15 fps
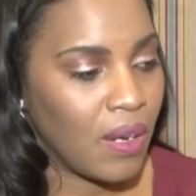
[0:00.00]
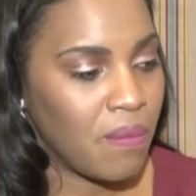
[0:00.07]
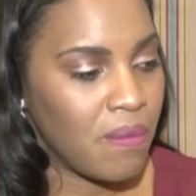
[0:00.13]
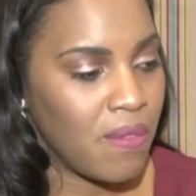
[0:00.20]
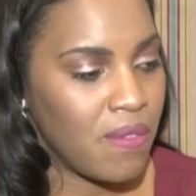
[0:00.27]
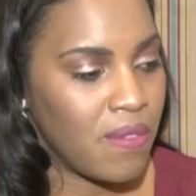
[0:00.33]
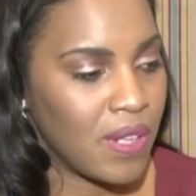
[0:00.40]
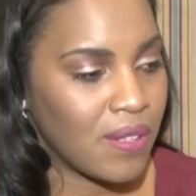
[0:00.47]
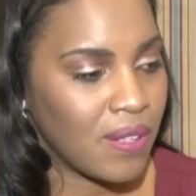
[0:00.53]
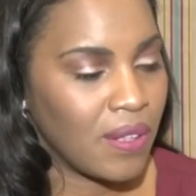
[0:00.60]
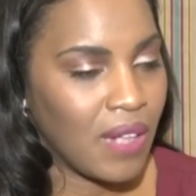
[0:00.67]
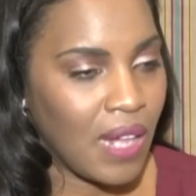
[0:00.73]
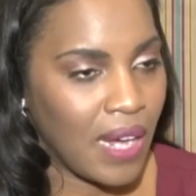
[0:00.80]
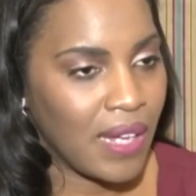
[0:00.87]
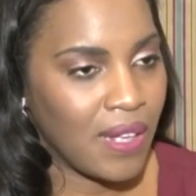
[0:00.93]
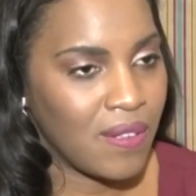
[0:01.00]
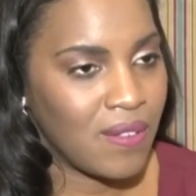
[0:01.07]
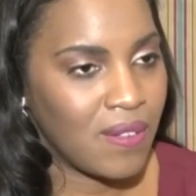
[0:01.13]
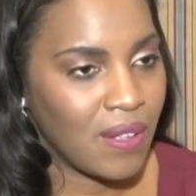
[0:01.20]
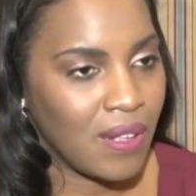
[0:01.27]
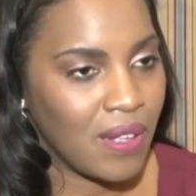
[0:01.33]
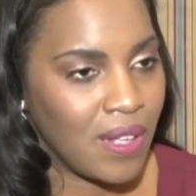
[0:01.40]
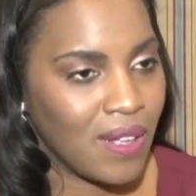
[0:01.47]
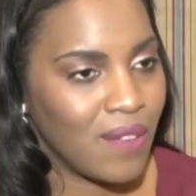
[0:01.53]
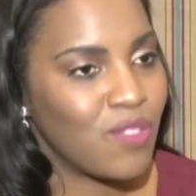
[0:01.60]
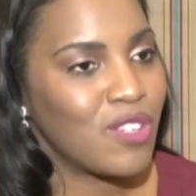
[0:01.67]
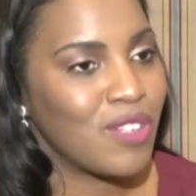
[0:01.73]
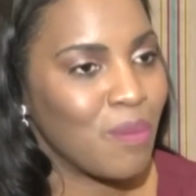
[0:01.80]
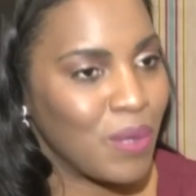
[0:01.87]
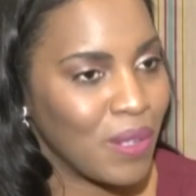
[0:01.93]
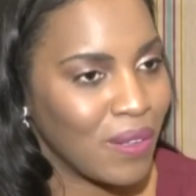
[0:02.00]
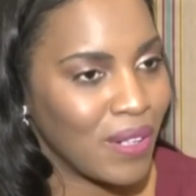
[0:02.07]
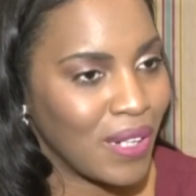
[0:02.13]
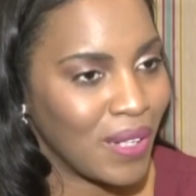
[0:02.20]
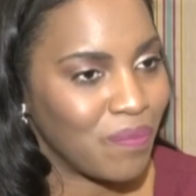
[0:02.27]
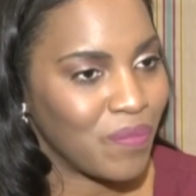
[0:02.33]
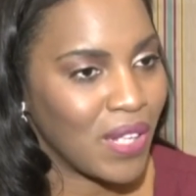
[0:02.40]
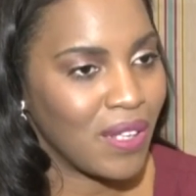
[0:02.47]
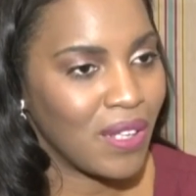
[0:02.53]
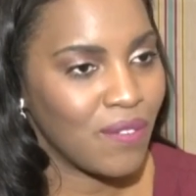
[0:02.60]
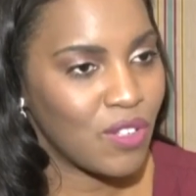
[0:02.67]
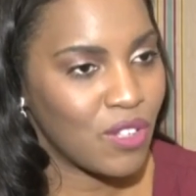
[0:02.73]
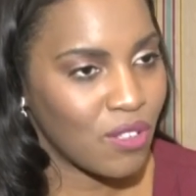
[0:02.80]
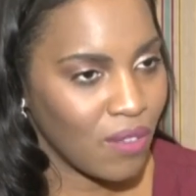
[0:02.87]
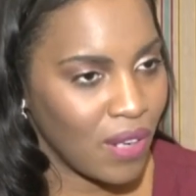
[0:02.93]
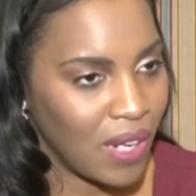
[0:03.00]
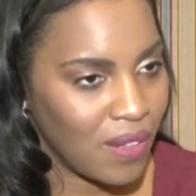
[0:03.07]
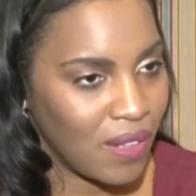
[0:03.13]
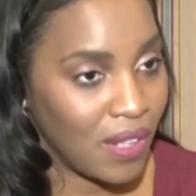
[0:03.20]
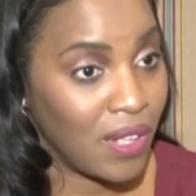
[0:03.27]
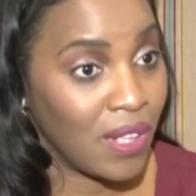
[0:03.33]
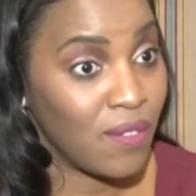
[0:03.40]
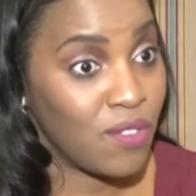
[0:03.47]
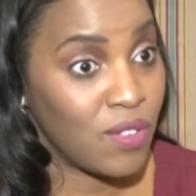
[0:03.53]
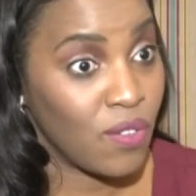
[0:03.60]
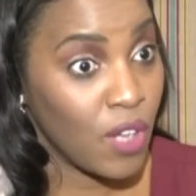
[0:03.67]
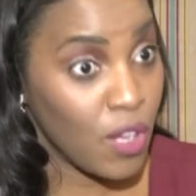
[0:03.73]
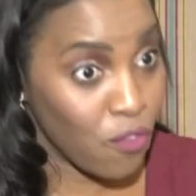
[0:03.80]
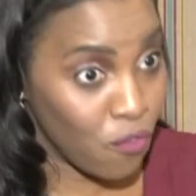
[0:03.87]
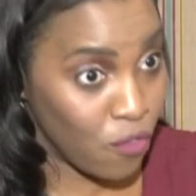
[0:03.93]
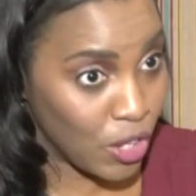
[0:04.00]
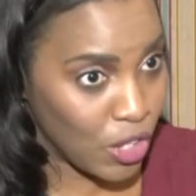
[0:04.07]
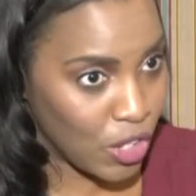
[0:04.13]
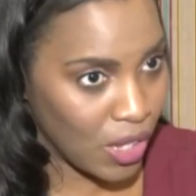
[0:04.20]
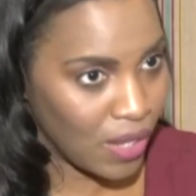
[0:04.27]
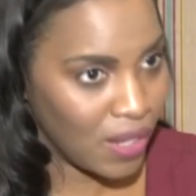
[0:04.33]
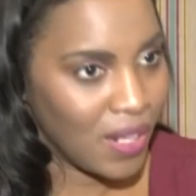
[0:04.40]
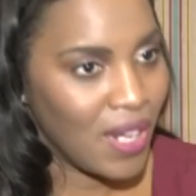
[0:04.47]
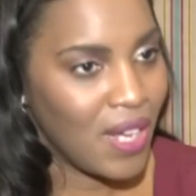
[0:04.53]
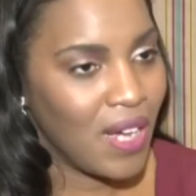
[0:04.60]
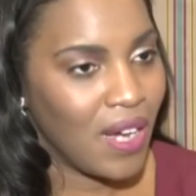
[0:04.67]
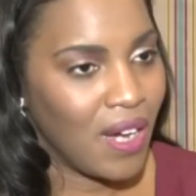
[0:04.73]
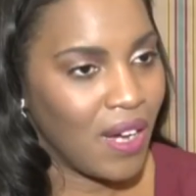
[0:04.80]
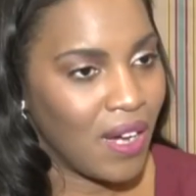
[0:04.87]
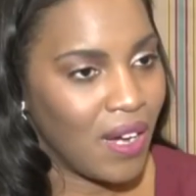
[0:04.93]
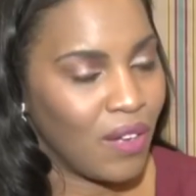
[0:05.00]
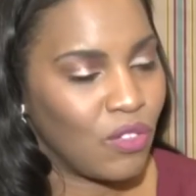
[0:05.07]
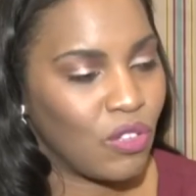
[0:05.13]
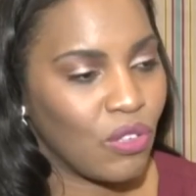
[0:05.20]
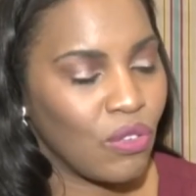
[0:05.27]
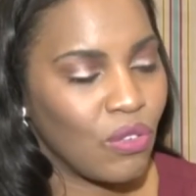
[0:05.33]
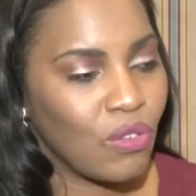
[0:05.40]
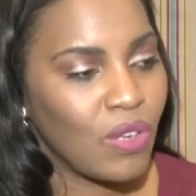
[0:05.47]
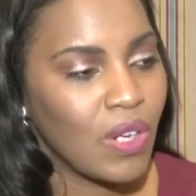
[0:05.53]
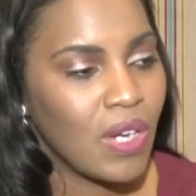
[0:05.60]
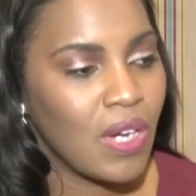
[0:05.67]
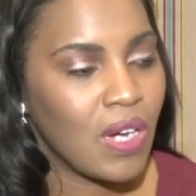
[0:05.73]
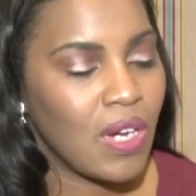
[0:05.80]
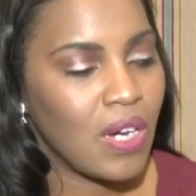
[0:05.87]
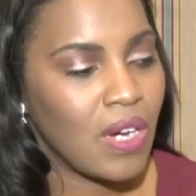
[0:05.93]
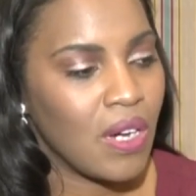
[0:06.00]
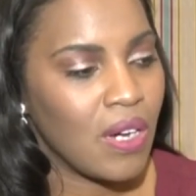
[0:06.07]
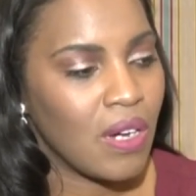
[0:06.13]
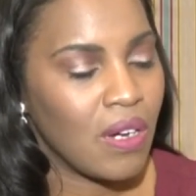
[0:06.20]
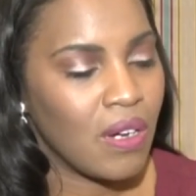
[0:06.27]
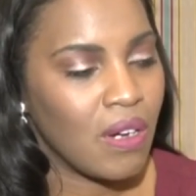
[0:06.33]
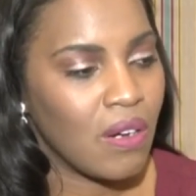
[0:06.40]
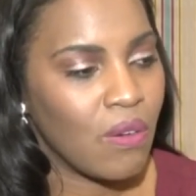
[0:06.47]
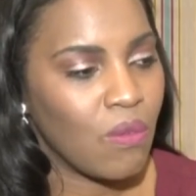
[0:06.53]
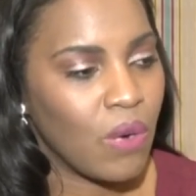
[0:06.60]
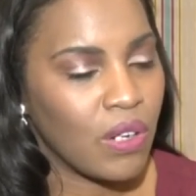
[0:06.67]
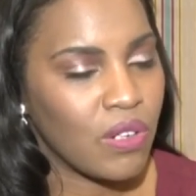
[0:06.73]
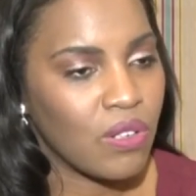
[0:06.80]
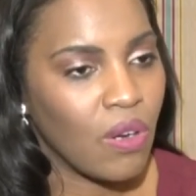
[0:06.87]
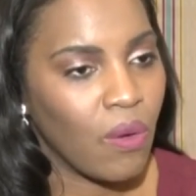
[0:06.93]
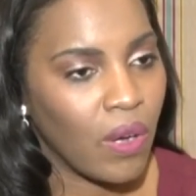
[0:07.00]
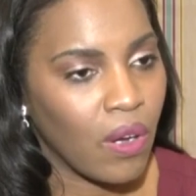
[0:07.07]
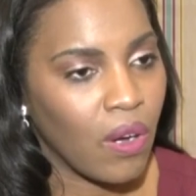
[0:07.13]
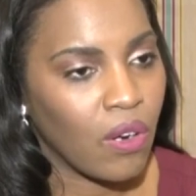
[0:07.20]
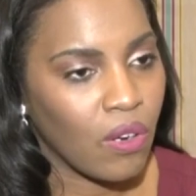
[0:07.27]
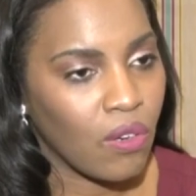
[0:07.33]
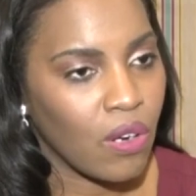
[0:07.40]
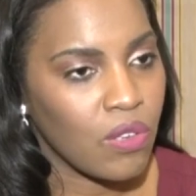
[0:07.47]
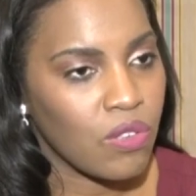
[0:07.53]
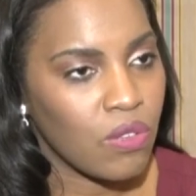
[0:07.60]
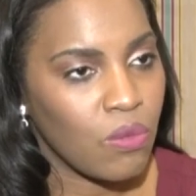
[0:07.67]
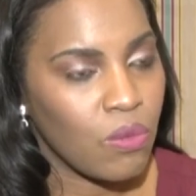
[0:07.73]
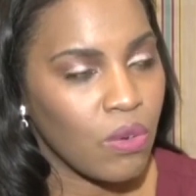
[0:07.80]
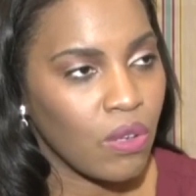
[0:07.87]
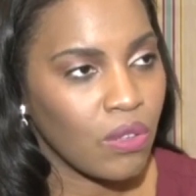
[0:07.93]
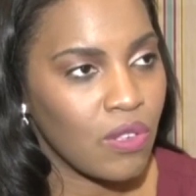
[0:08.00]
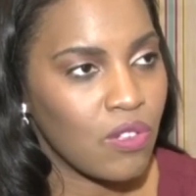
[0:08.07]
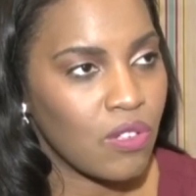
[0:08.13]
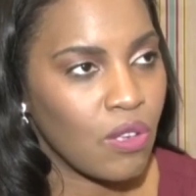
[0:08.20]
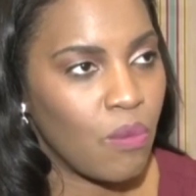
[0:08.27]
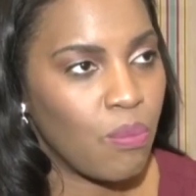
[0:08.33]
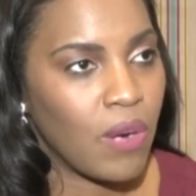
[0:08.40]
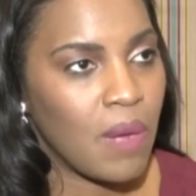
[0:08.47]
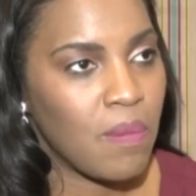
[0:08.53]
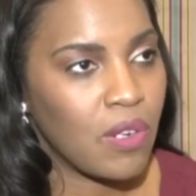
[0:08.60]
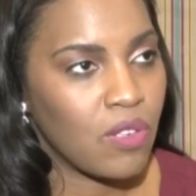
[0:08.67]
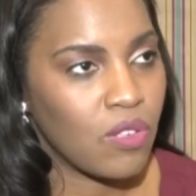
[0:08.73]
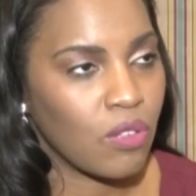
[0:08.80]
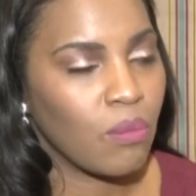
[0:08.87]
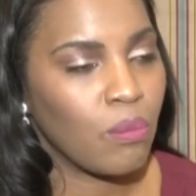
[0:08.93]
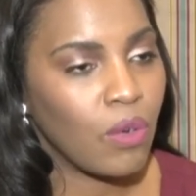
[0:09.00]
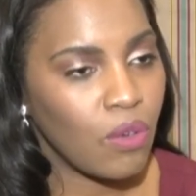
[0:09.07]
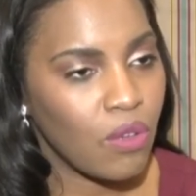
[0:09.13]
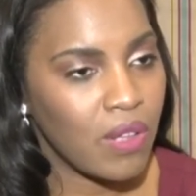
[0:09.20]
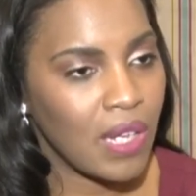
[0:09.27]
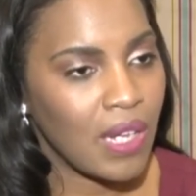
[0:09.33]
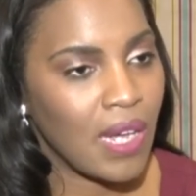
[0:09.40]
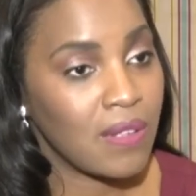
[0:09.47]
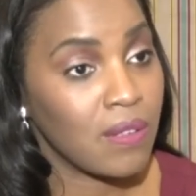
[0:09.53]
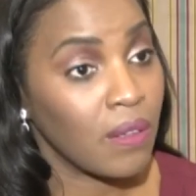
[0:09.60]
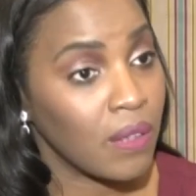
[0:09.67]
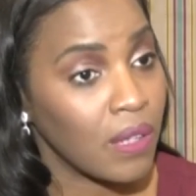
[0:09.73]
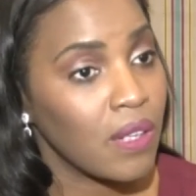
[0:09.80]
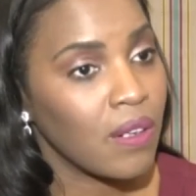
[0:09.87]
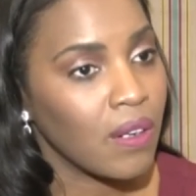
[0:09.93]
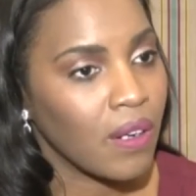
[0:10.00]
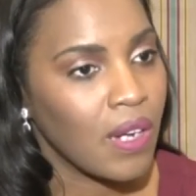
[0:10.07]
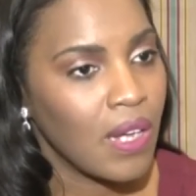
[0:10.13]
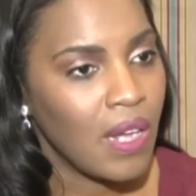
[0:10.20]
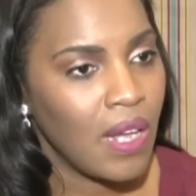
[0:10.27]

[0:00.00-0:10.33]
This alliance gives stability, it gives strength, it gives vision to what is going on across the world. And so Prime Minister Modi, as a leader,